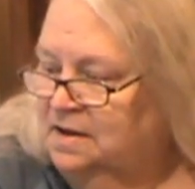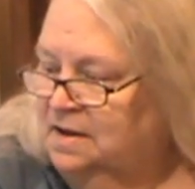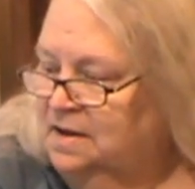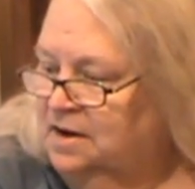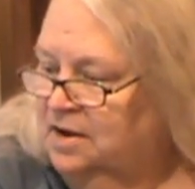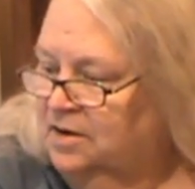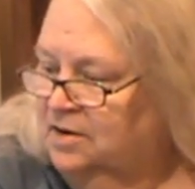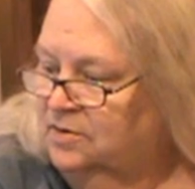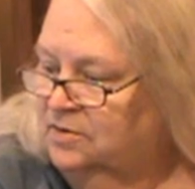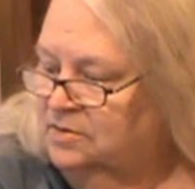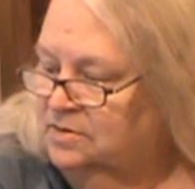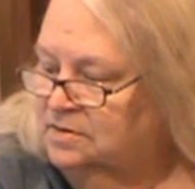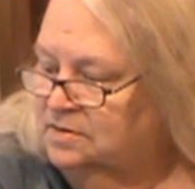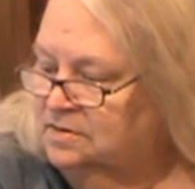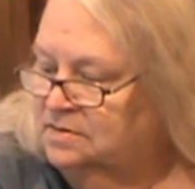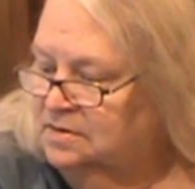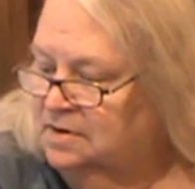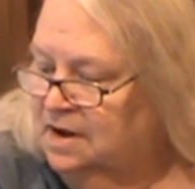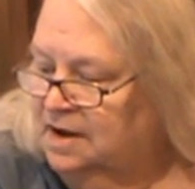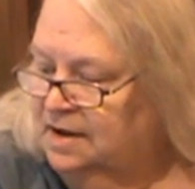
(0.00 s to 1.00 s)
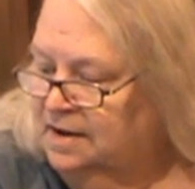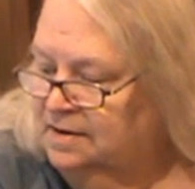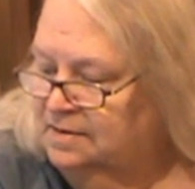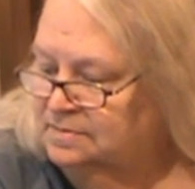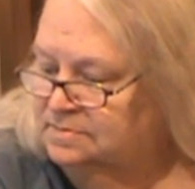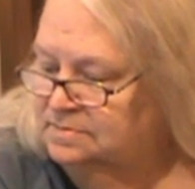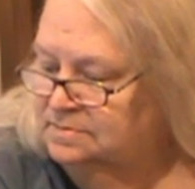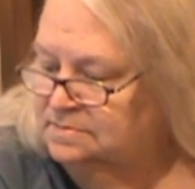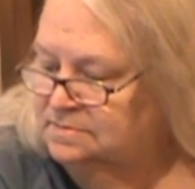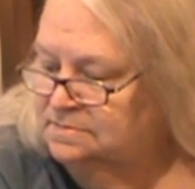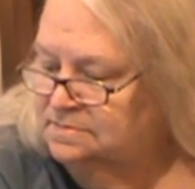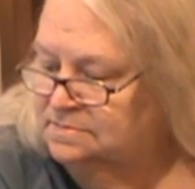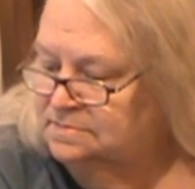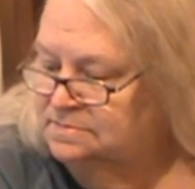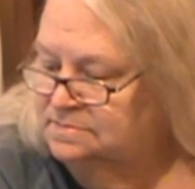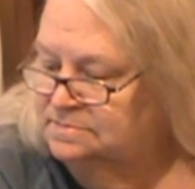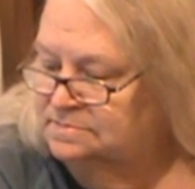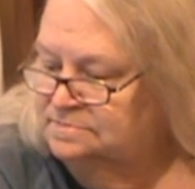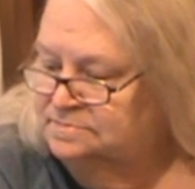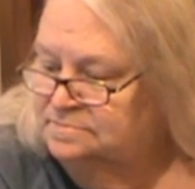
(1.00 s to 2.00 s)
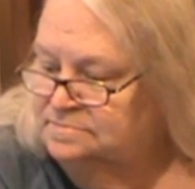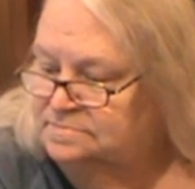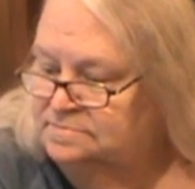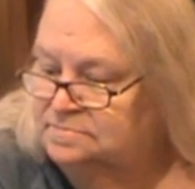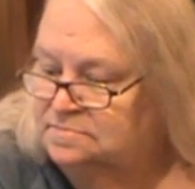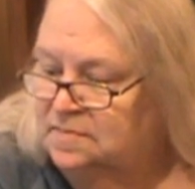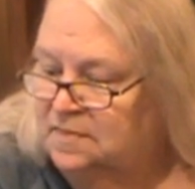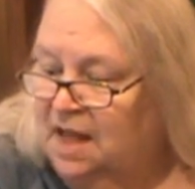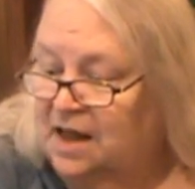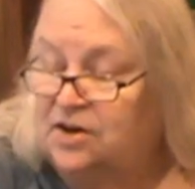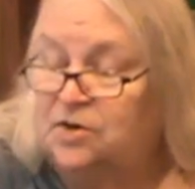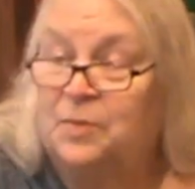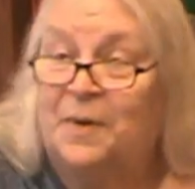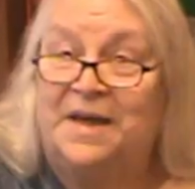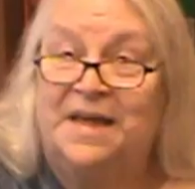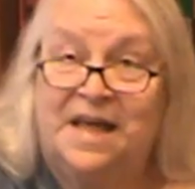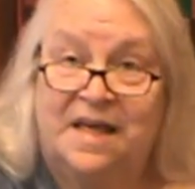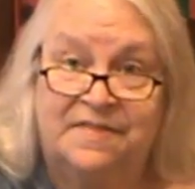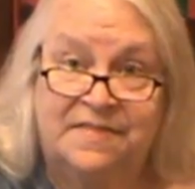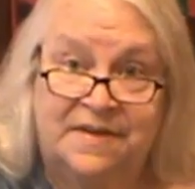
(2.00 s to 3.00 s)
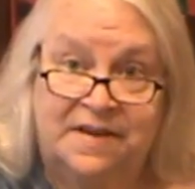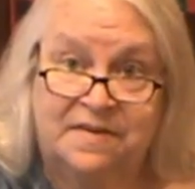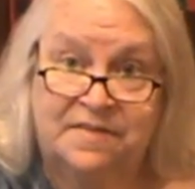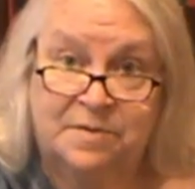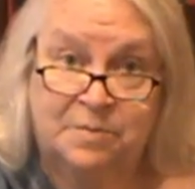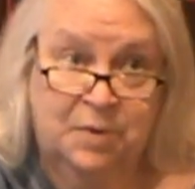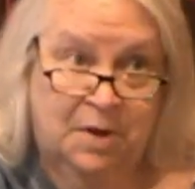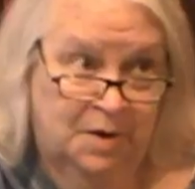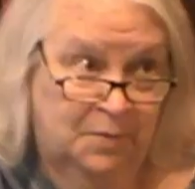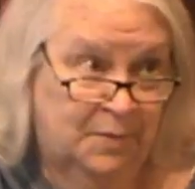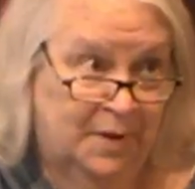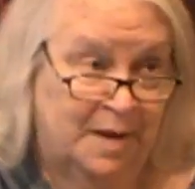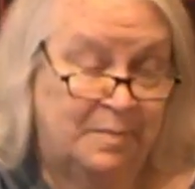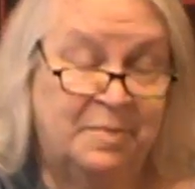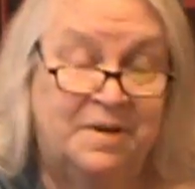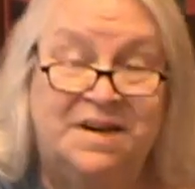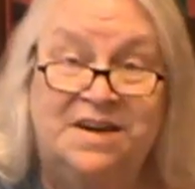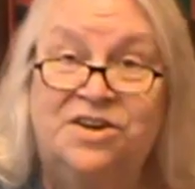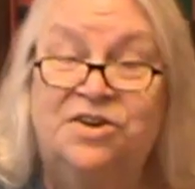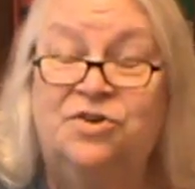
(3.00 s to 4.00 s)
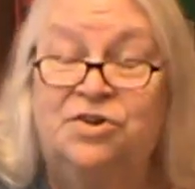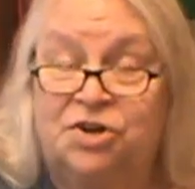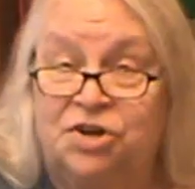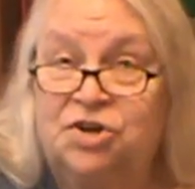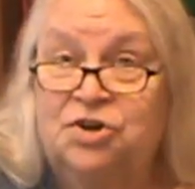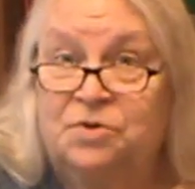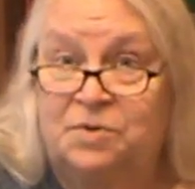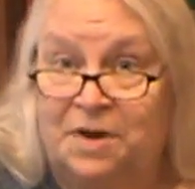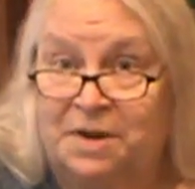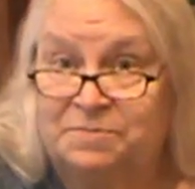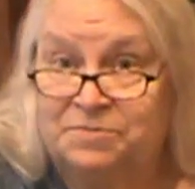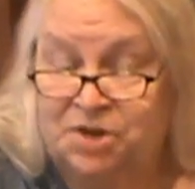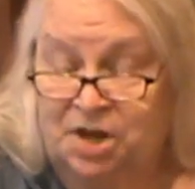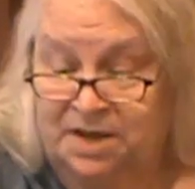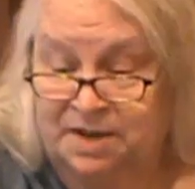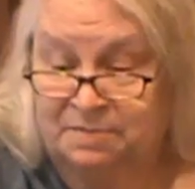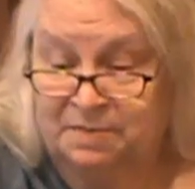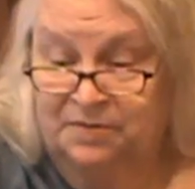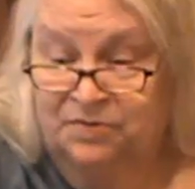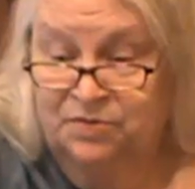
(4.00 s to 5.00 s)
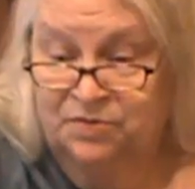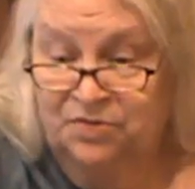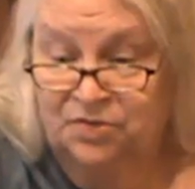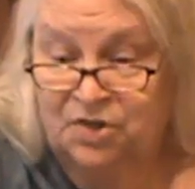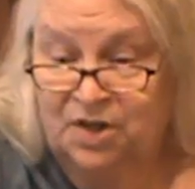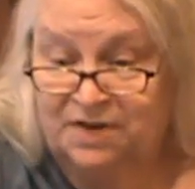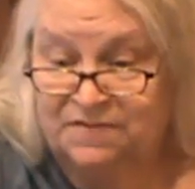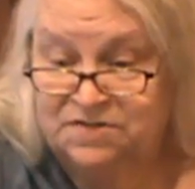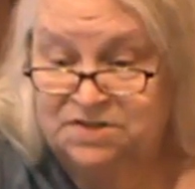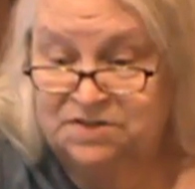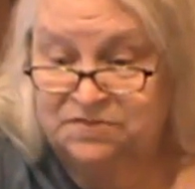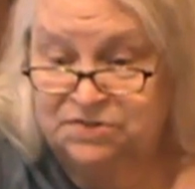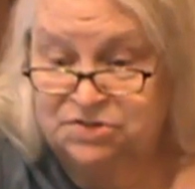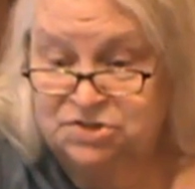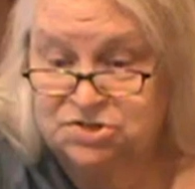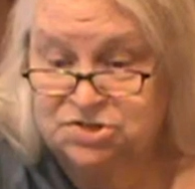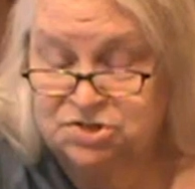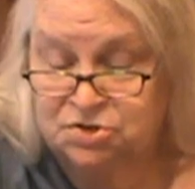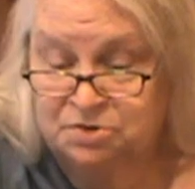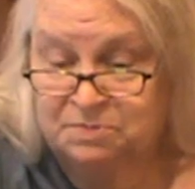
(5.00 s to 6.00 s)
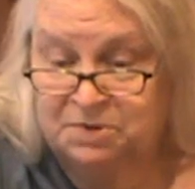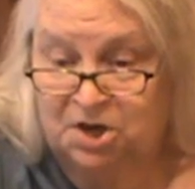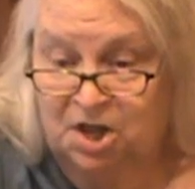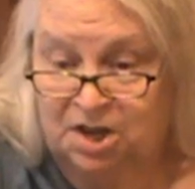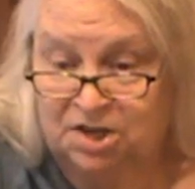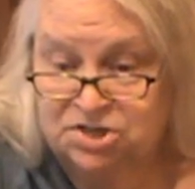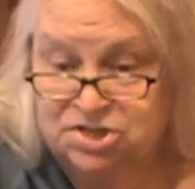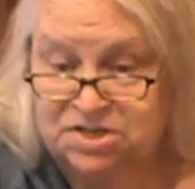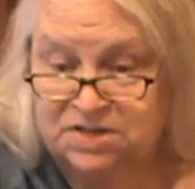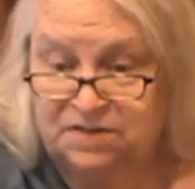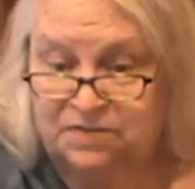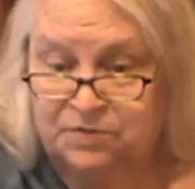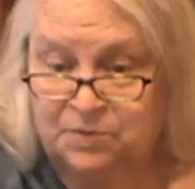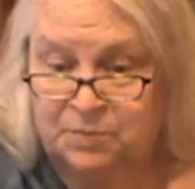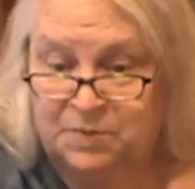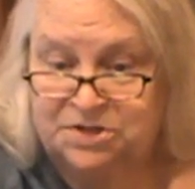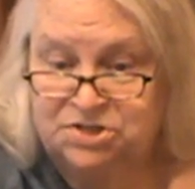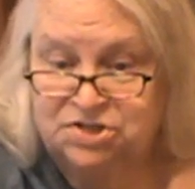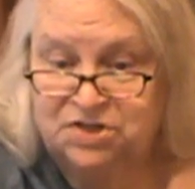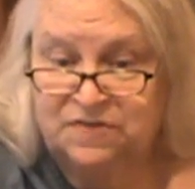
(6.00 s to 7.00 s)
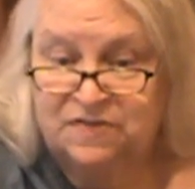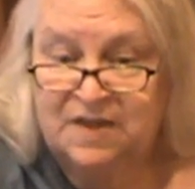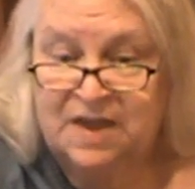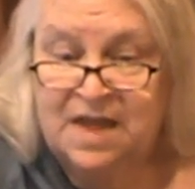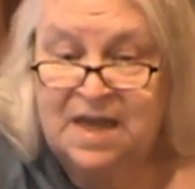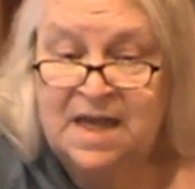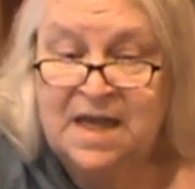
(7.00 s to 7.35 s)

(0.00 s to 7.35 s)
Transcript: you know, um, I don't know, I can't think of them right away, but you, you know what I'm talking about. There's a lot of different terminologies for witches.